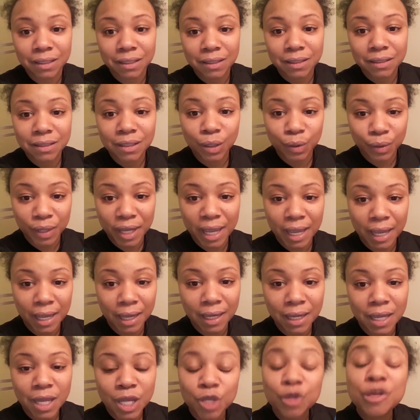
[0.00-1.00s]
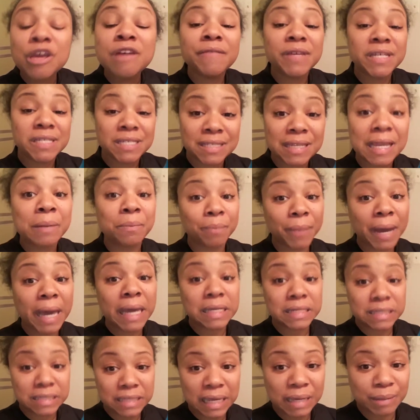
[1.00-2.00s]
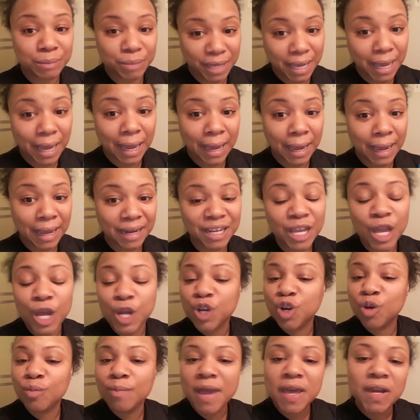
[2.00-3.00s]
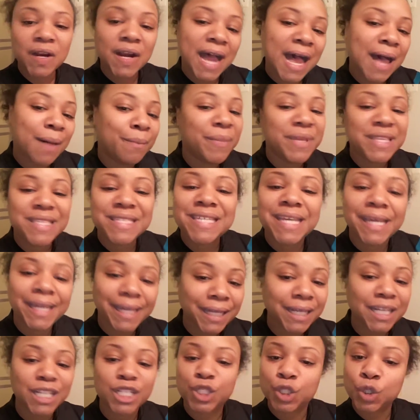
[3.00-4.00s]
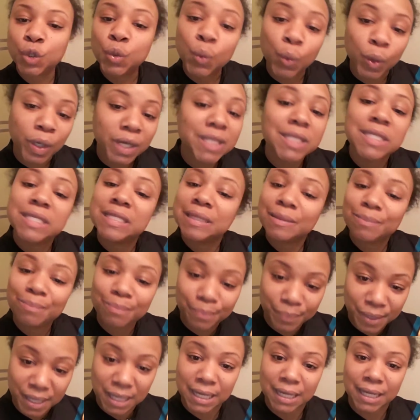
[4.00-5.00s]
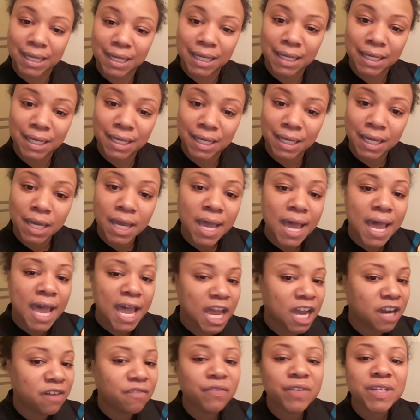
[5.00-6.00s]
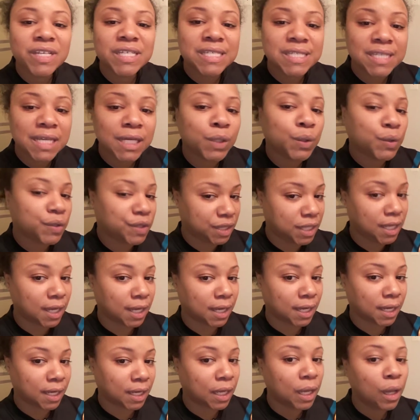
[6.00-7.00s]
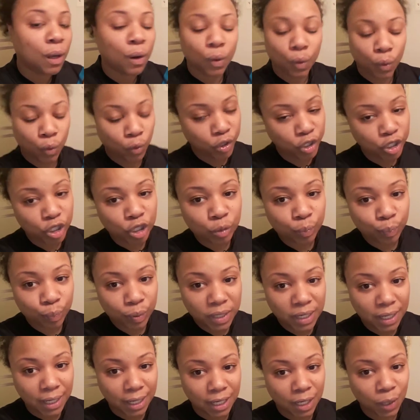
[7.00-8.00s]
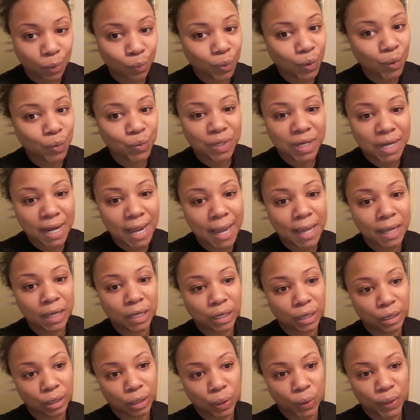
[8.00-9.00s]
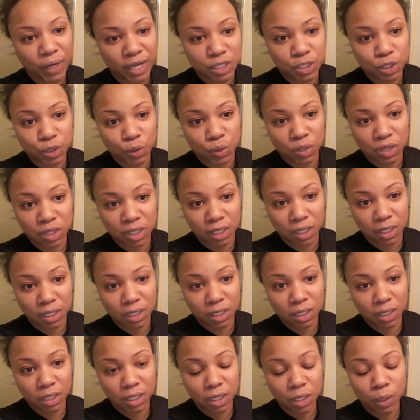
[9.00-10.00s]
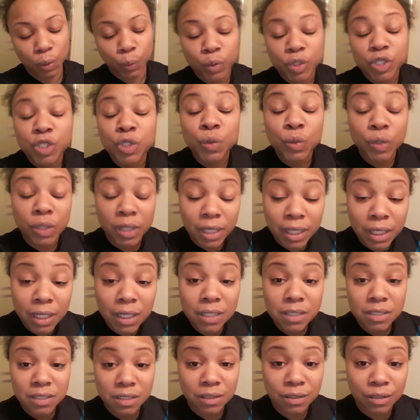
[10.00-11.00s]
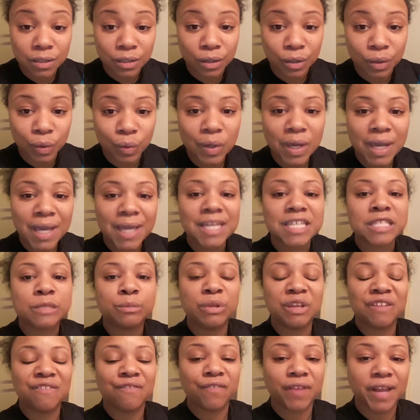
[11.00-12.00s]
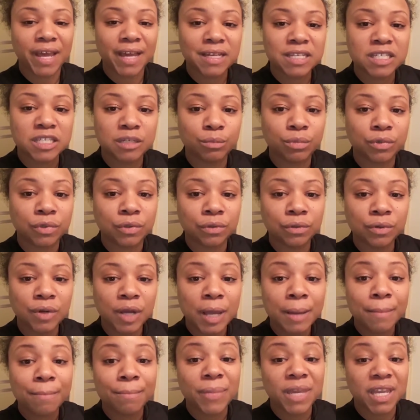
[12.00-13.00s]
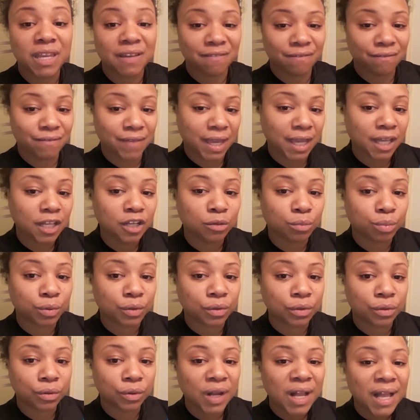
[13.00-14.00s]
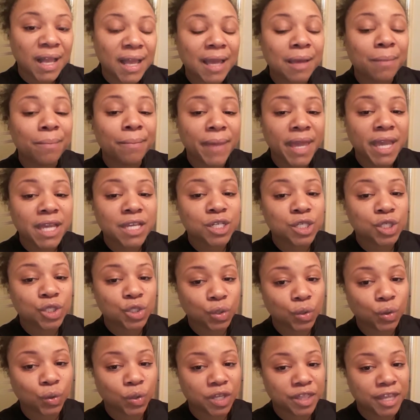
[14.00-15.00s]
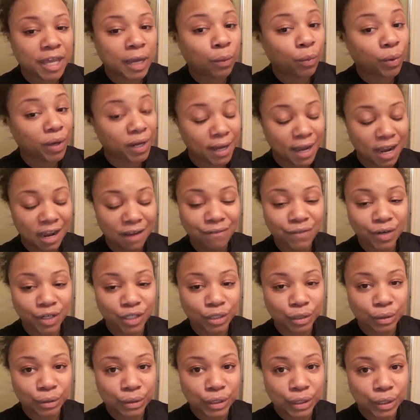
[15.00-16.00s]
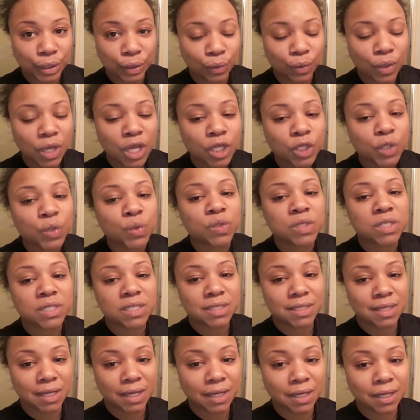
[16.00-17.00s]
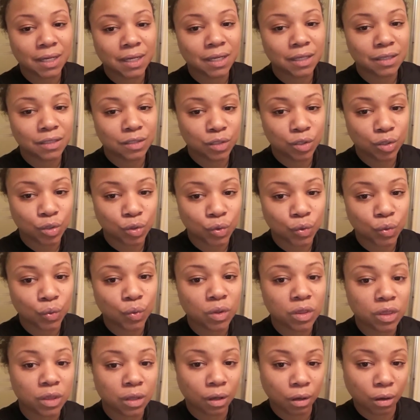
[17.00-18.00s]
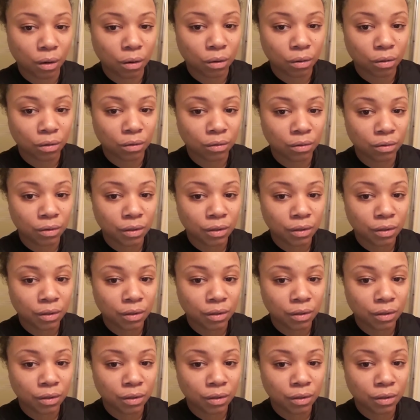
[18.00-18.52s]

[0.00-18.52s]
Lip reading: okay? You have a step-by-step guide. No matter how meticulous you want to be, every single thing on your plan will not go as you think. What you need to do is be flexible, be available, and make sure that whatever you do, you stick to the goal.